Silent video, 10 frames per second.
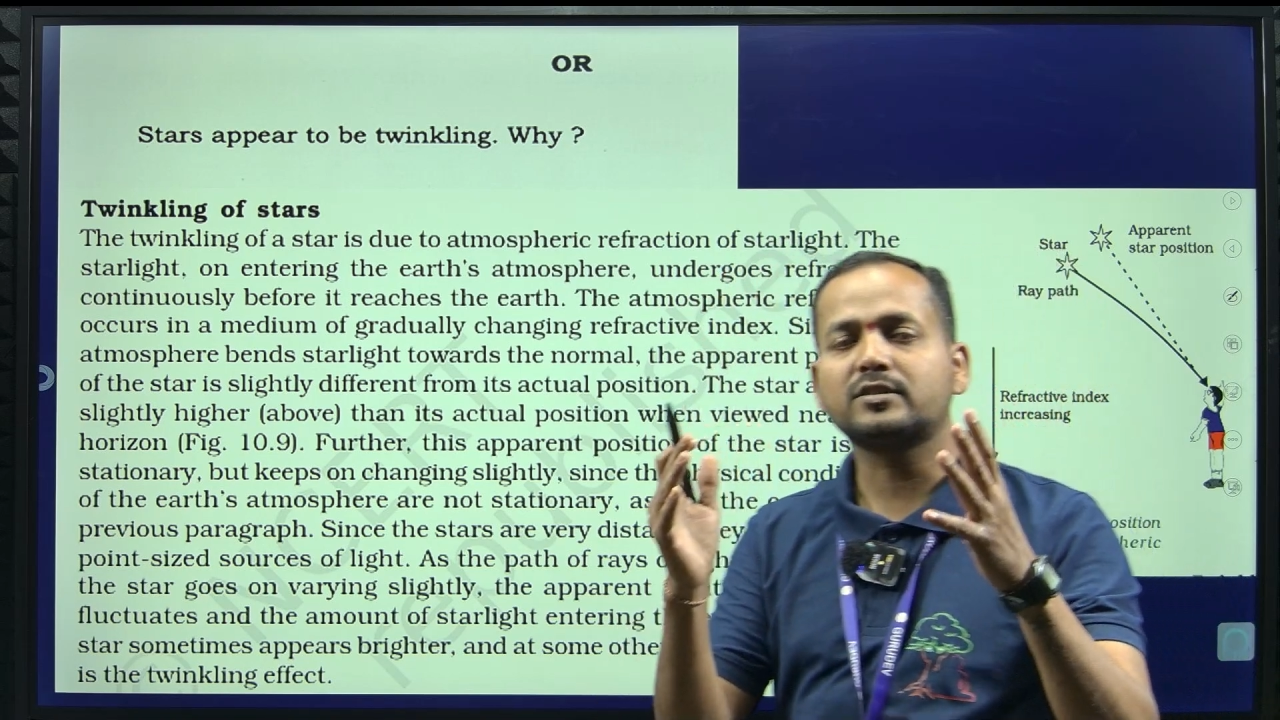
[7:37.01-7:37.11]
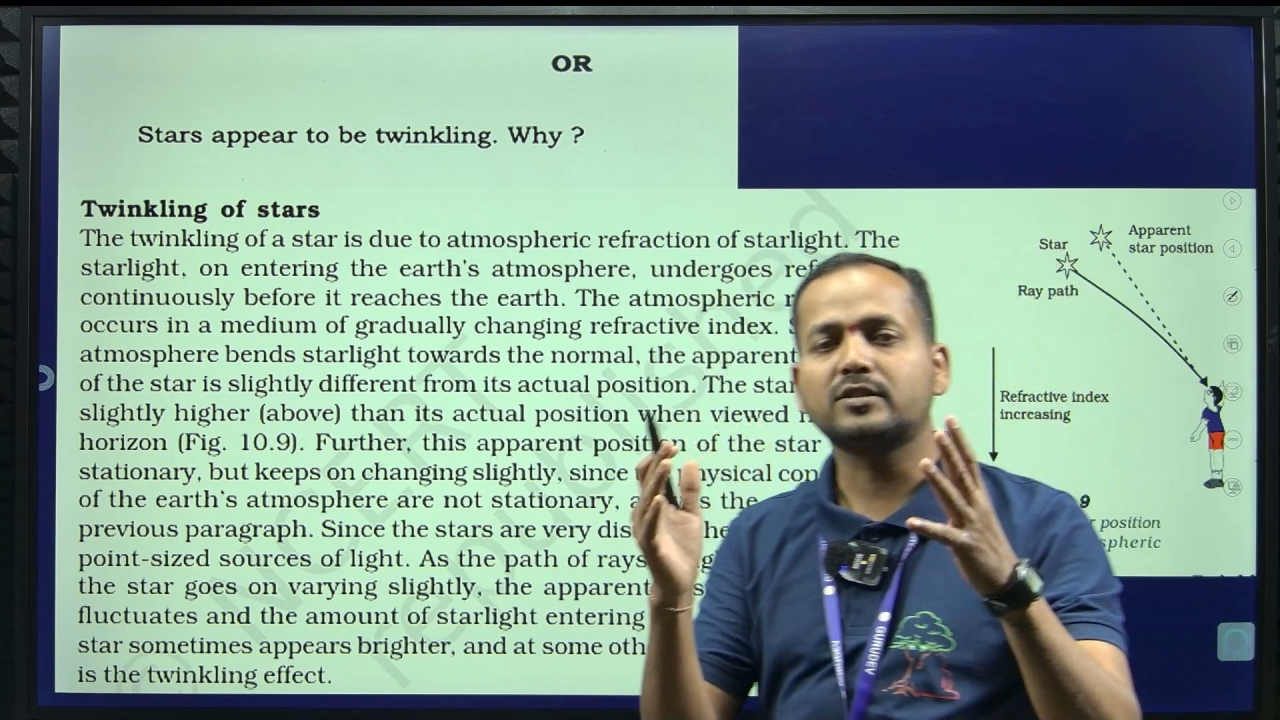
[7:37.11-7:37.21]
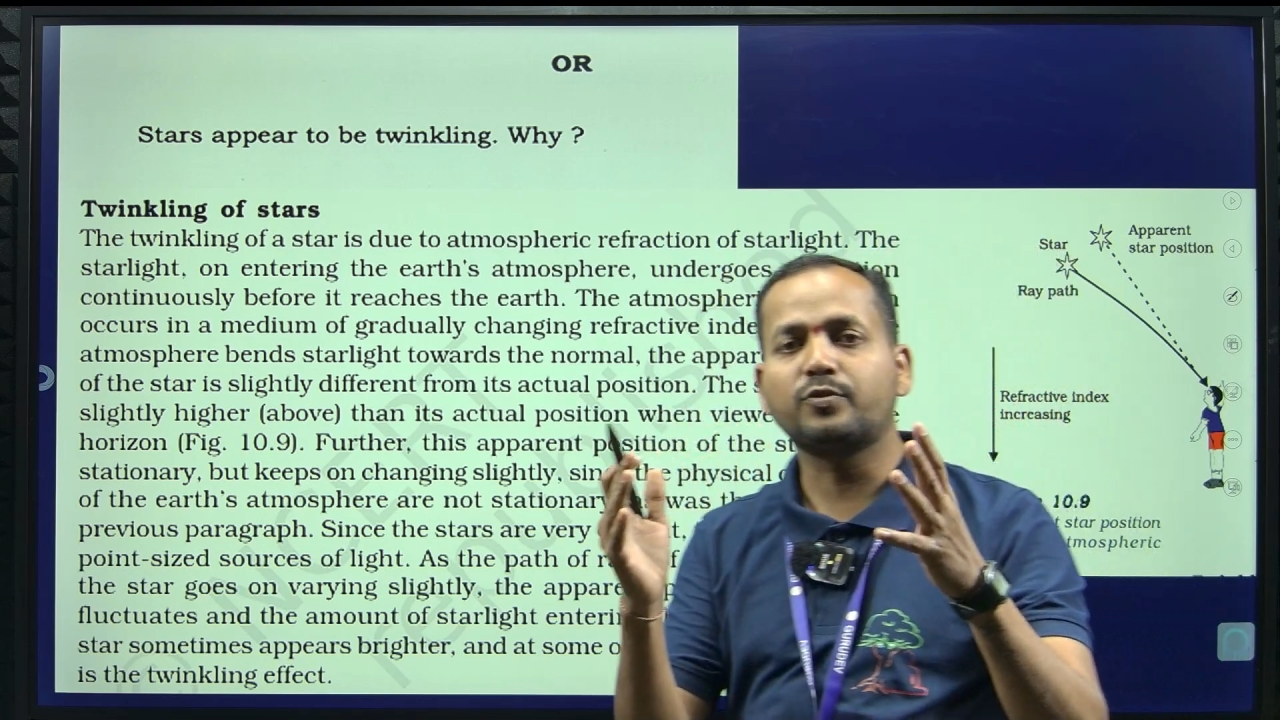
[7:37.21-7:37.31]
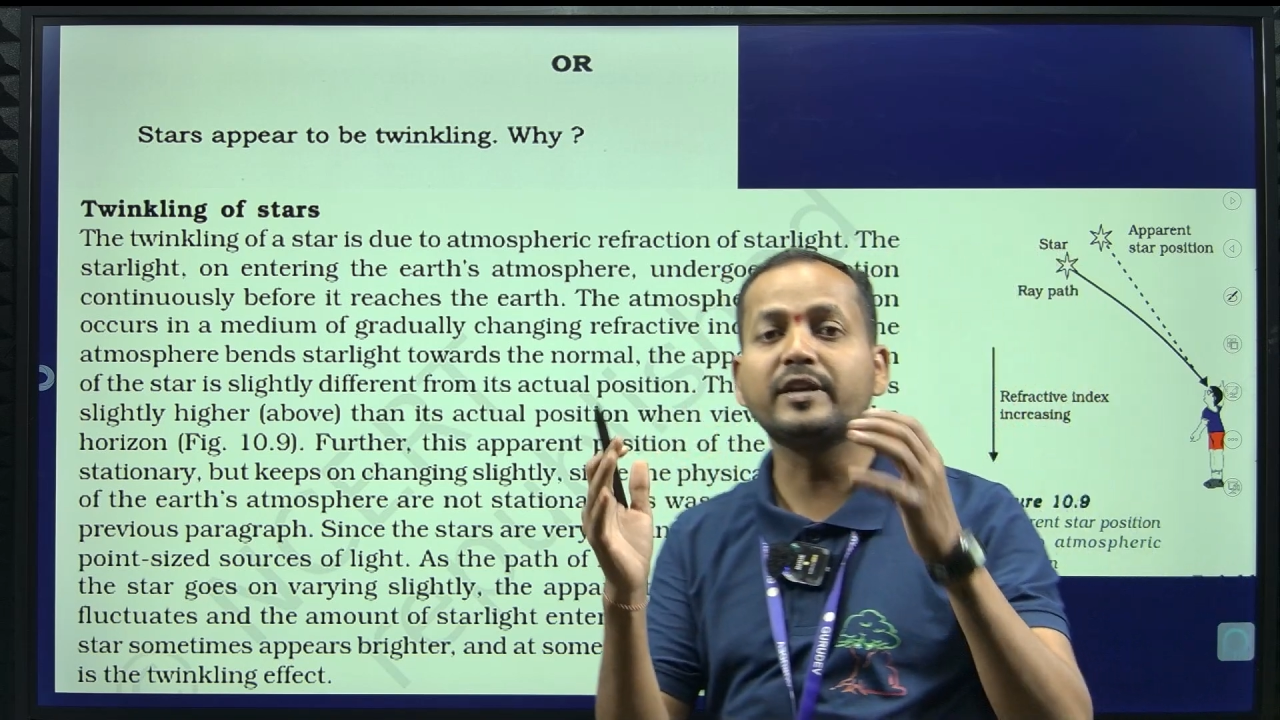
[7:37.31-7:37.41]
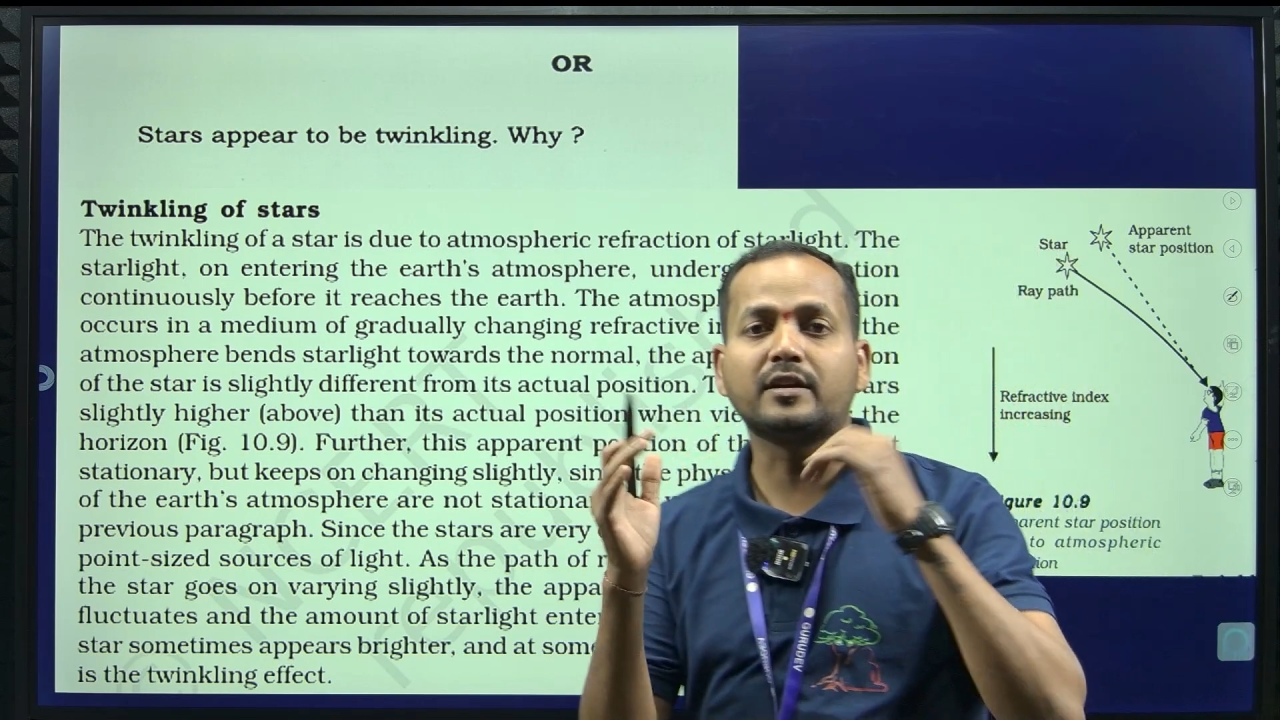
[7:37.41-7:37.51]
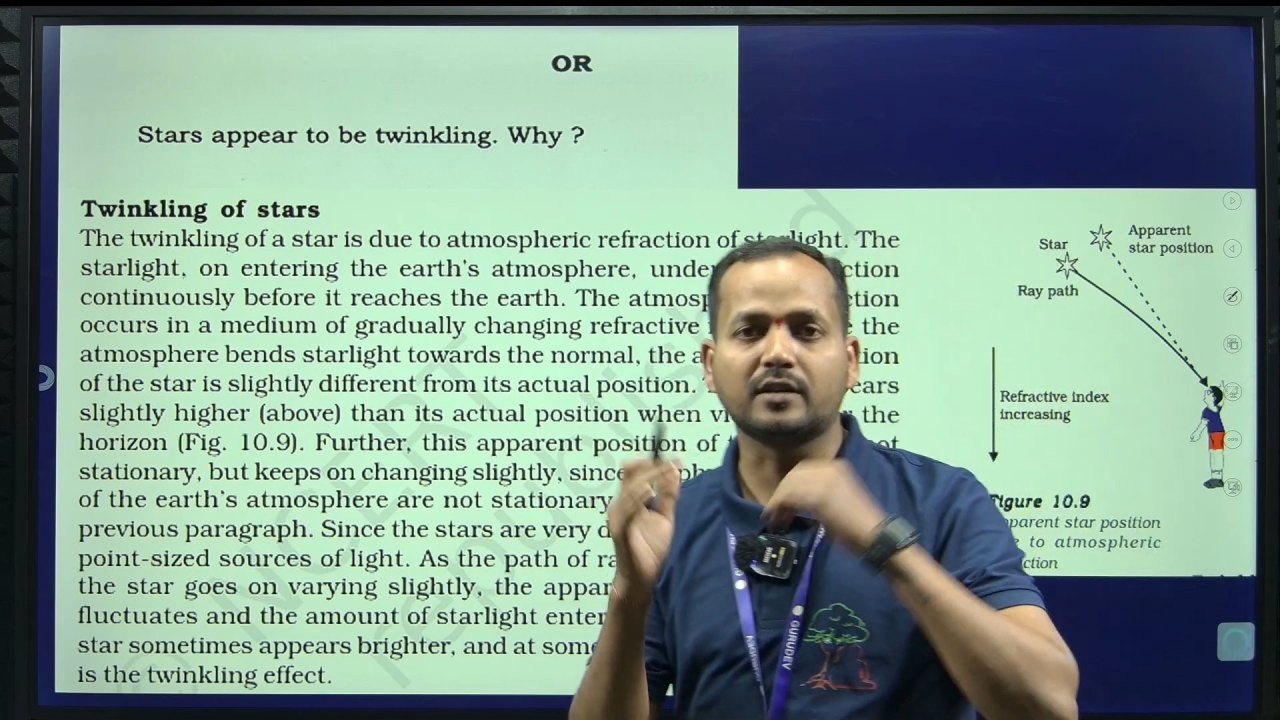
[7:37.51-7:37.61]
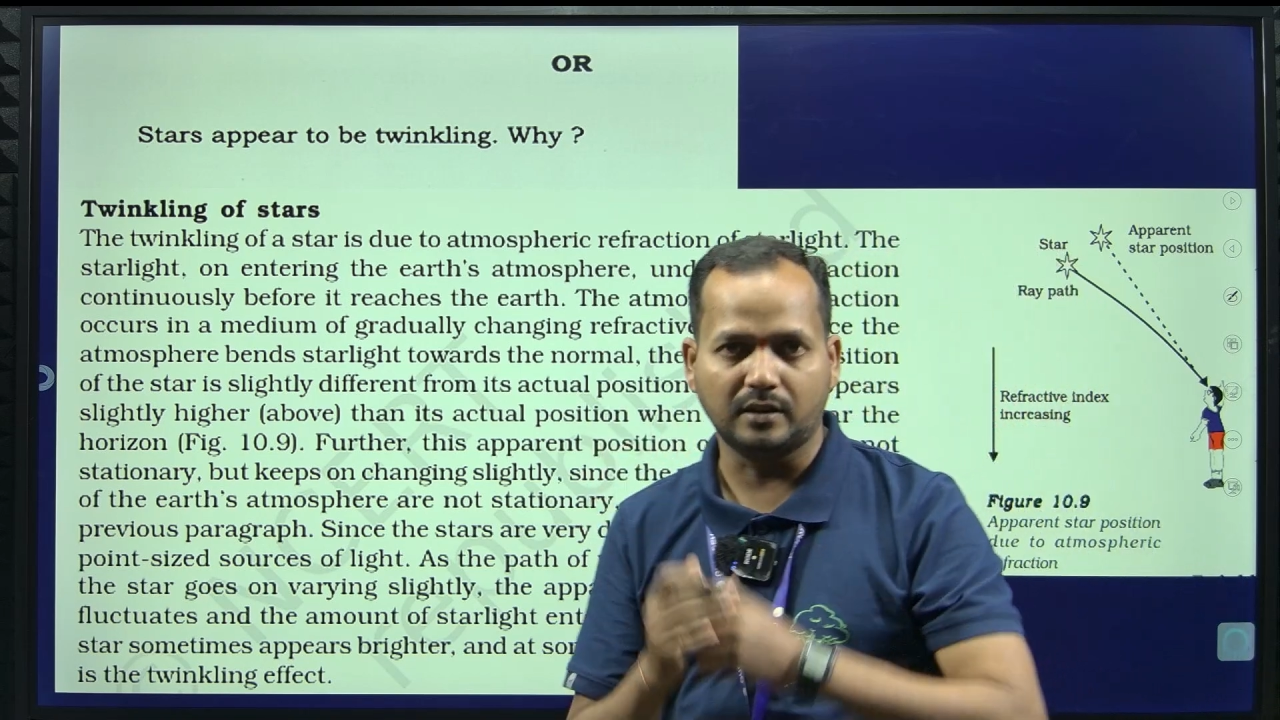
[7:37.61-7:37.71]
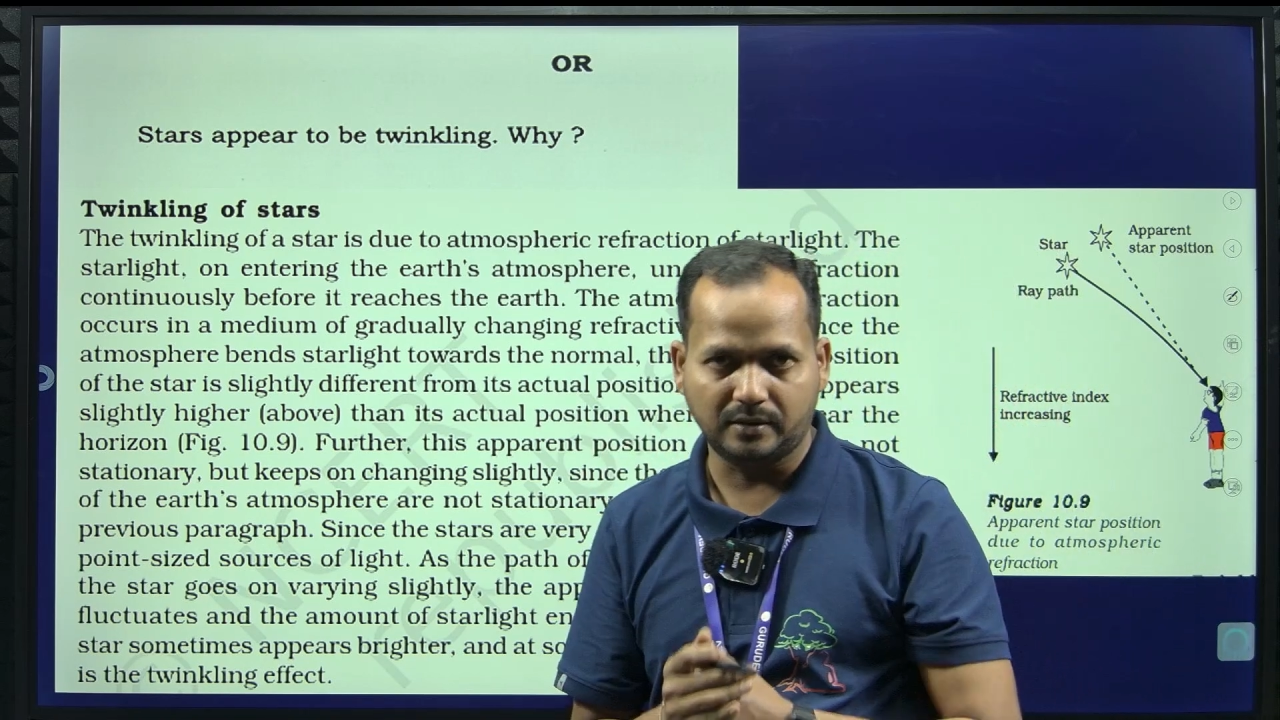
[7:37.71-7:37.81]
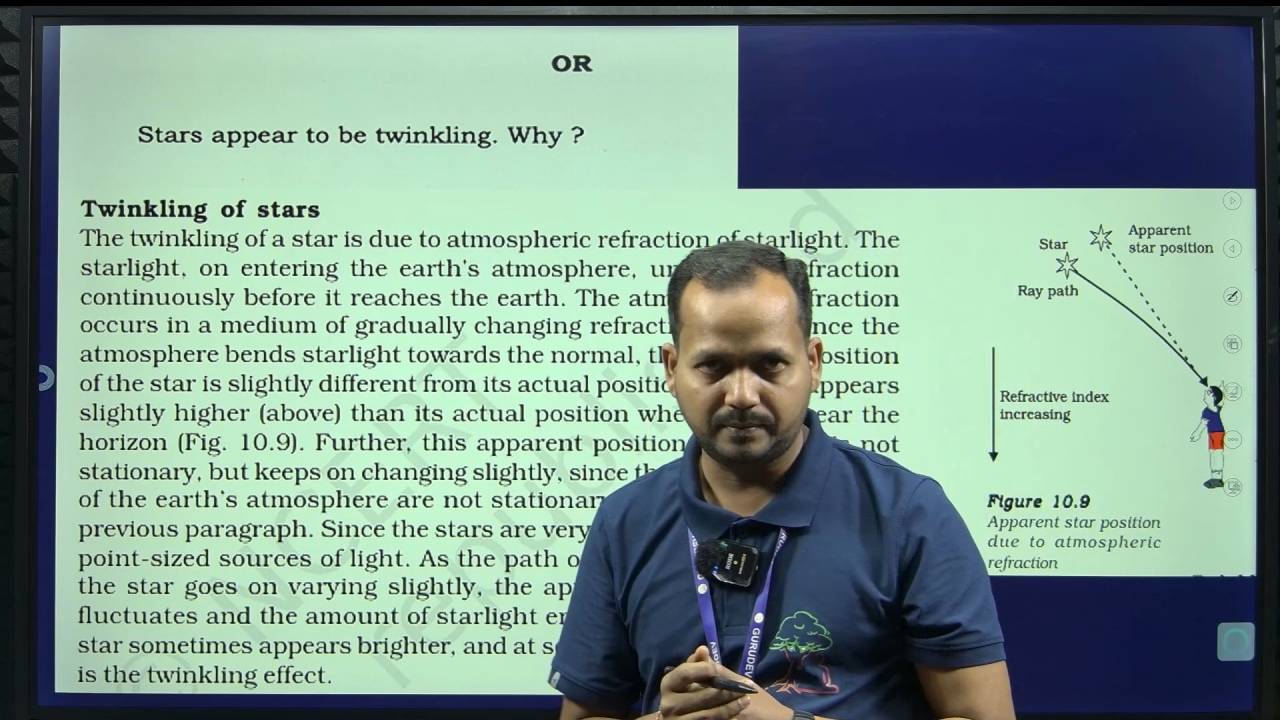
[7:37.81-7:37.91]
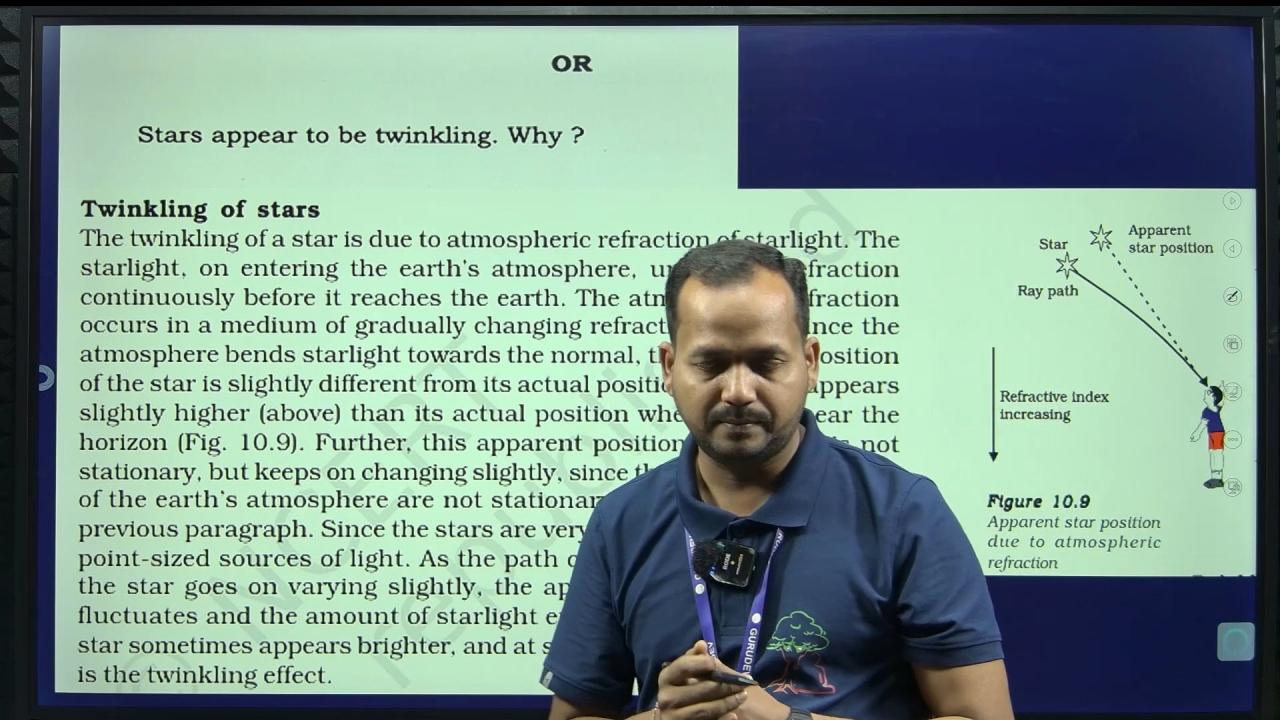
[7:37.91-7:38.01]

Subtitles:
twinkle?